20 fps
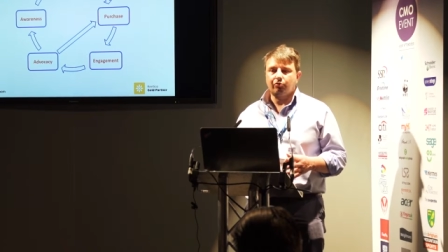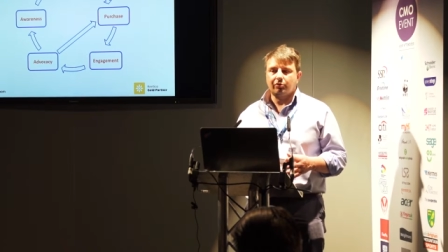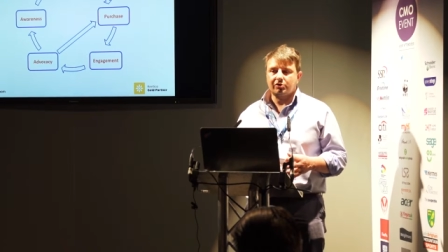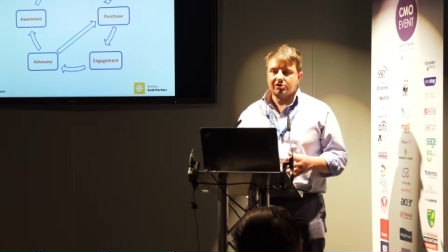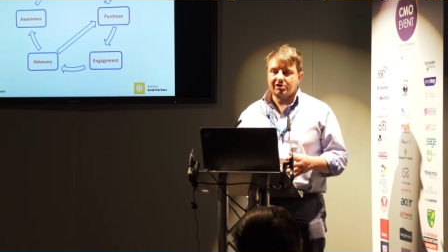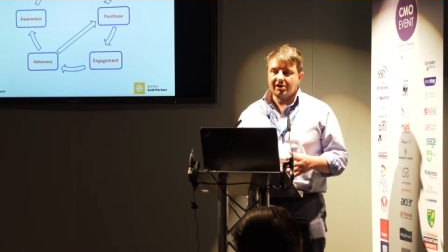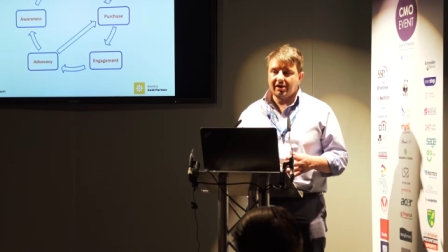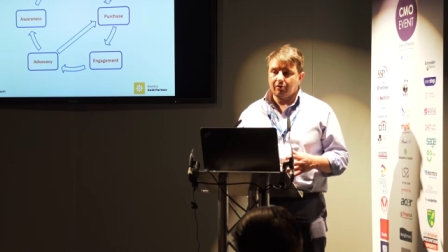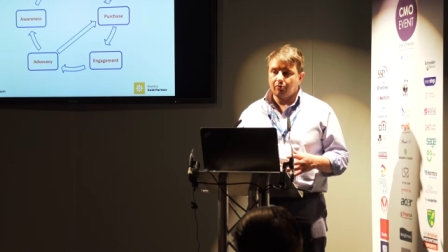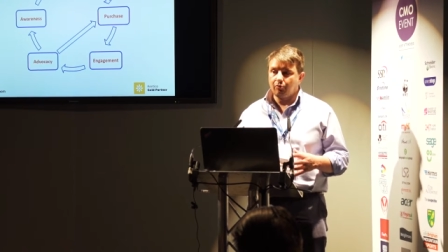
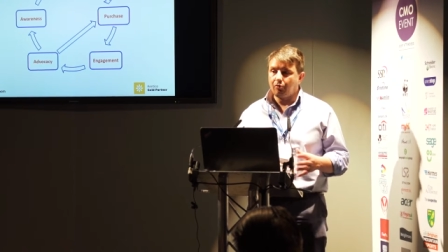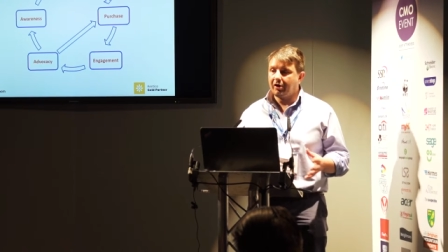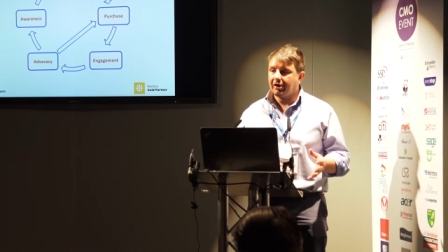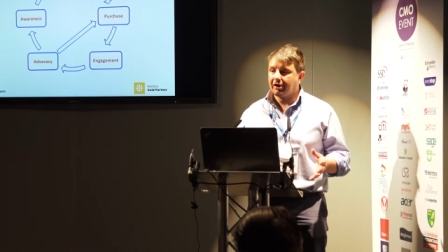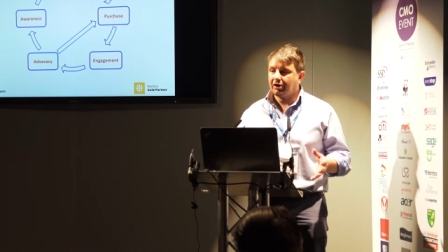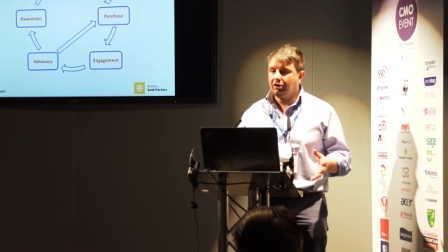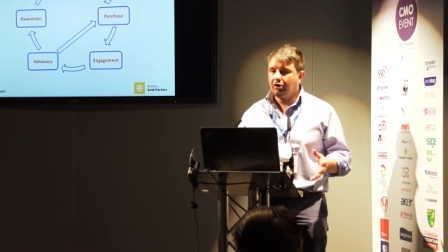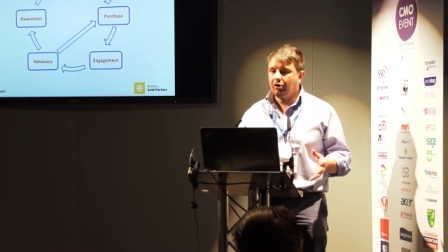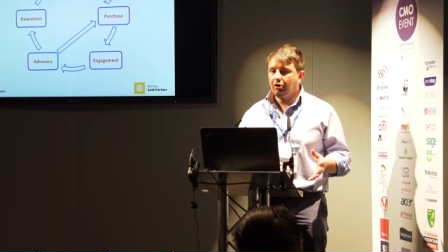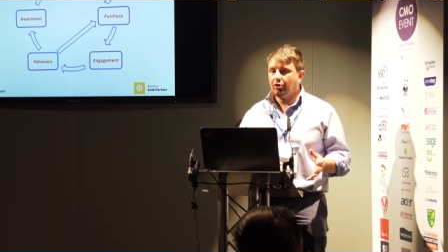set the
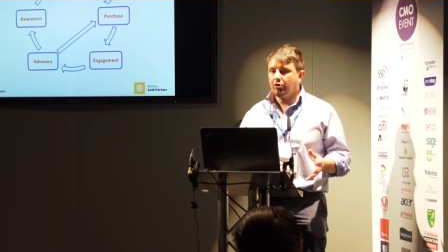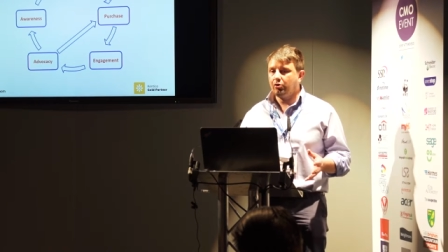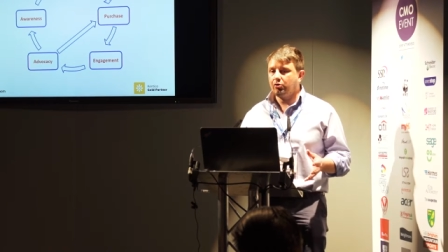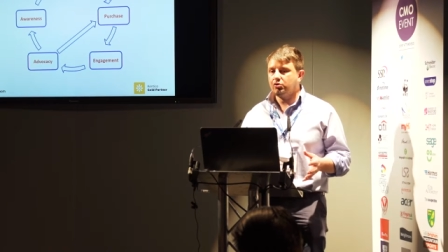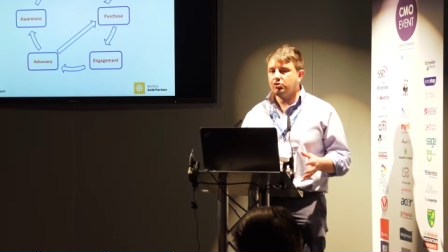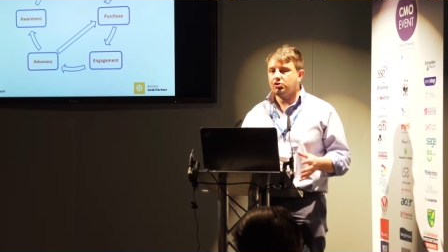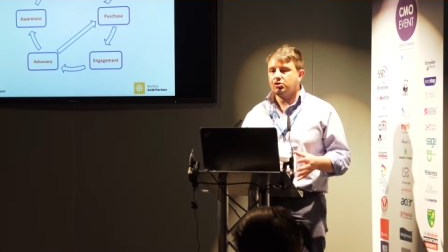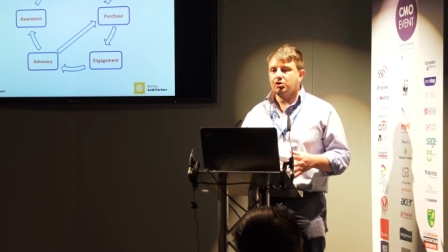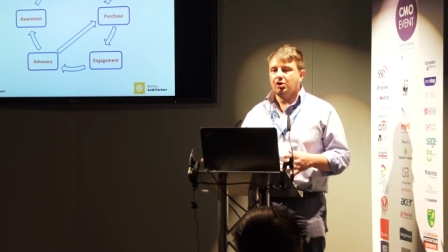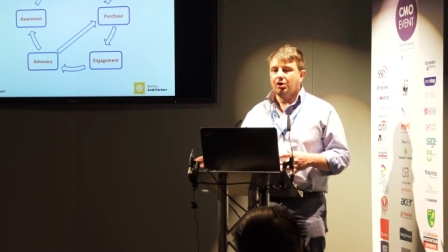right
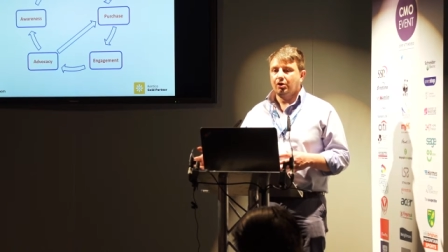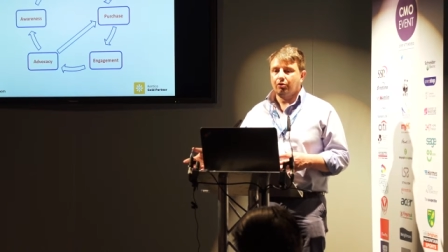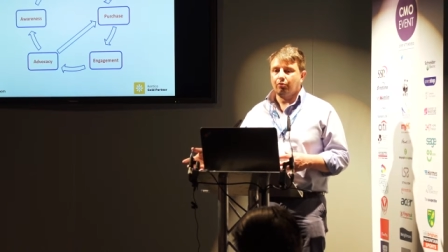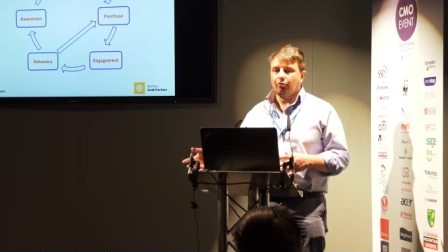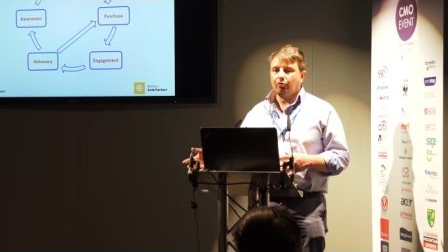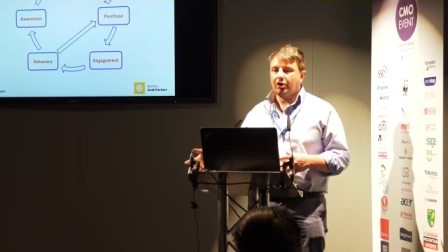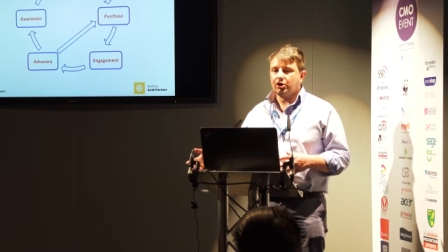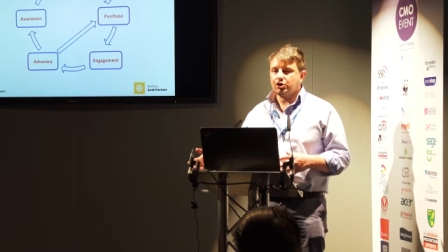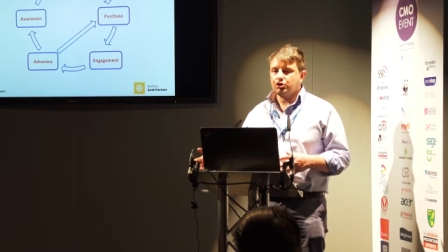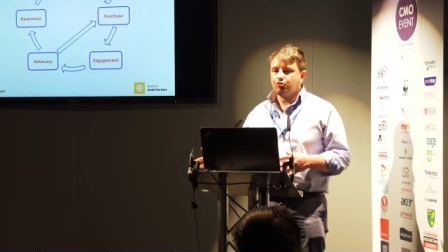cues the
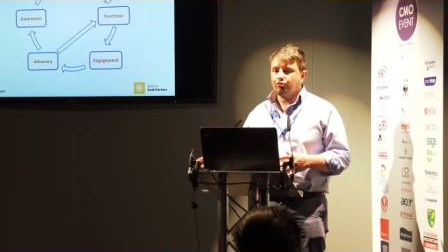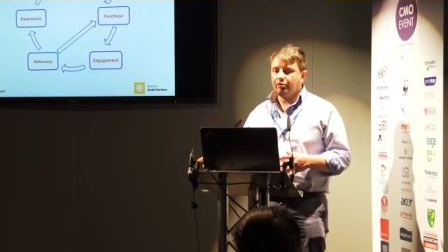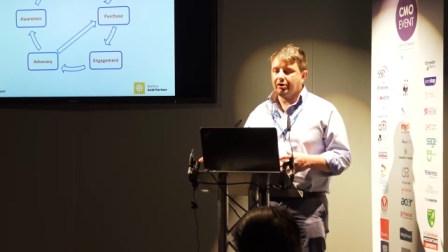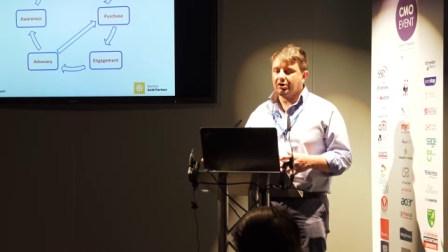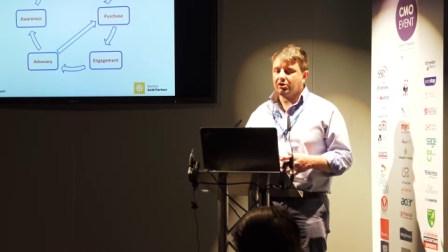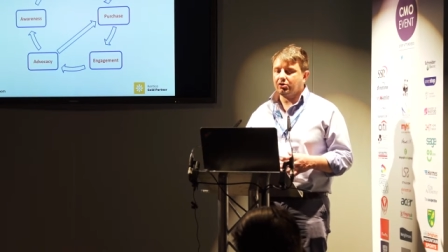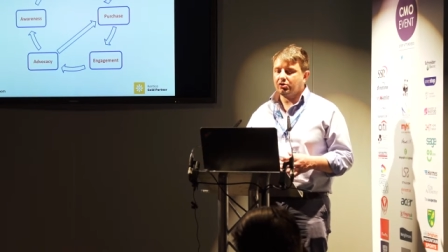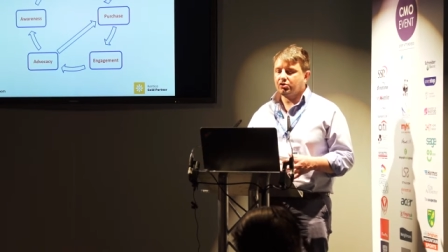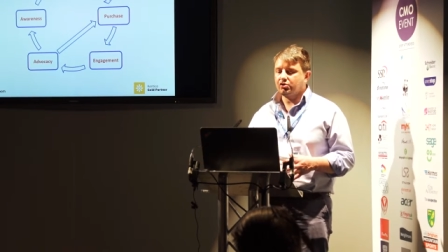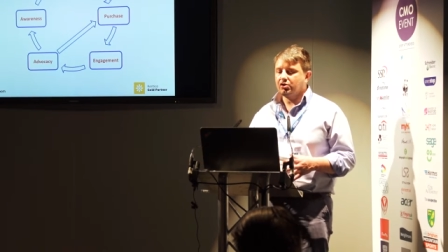right
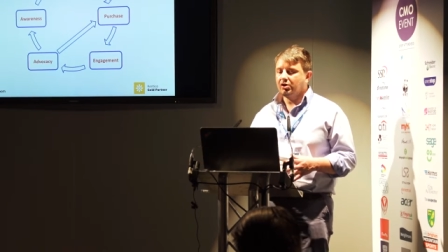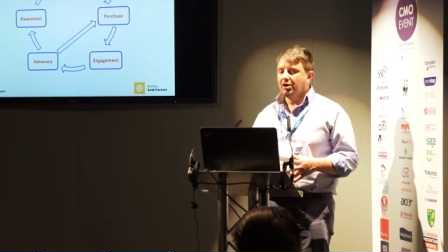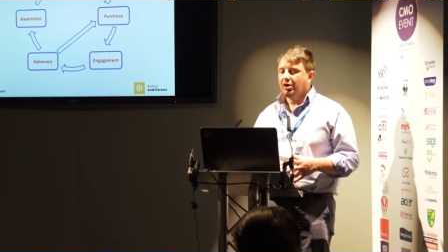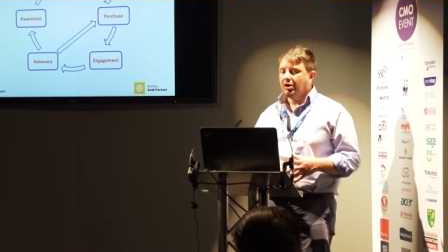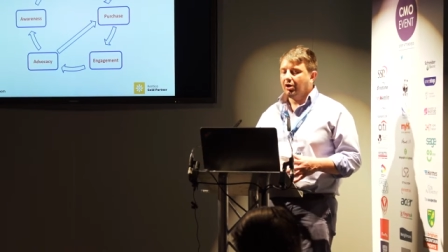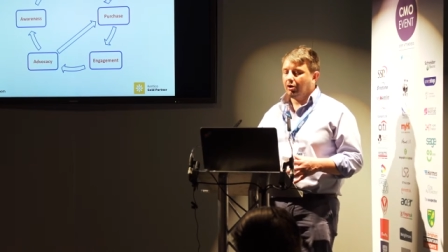triggers